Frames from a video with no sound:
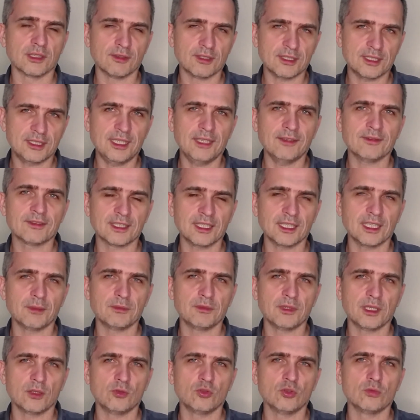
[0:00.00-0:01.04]
I
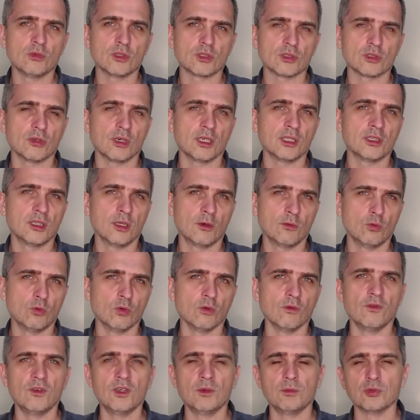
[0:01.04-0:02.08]
congratulate you all
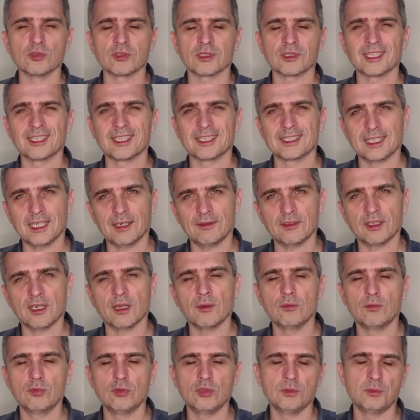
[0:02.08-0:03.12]
on the upcoming
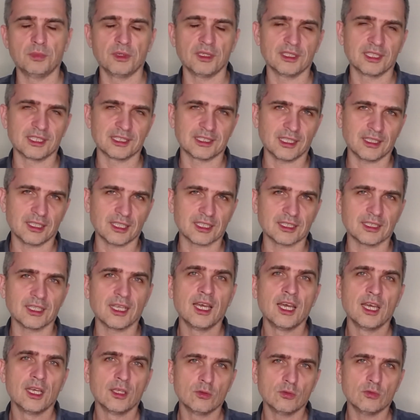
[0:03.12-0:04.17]
Easter holiday,
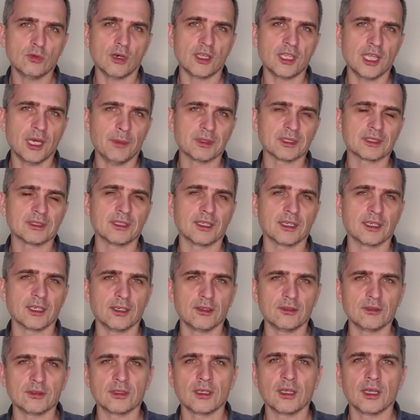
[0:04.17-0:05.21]
and, I hope,
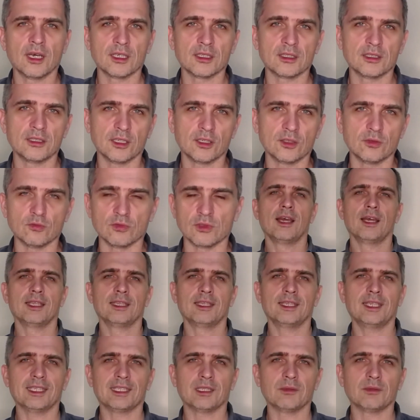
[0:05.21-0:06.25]
until
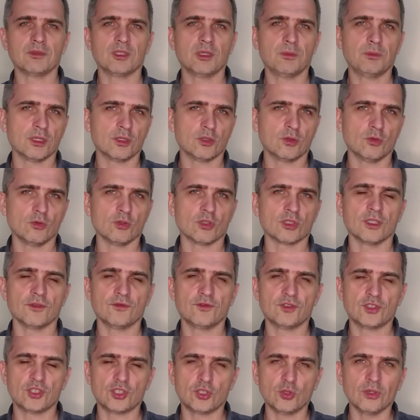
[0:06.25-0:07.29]
tomorrow evening,
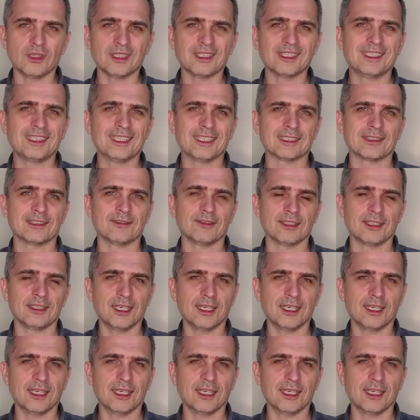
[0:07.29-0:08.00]
goodbye.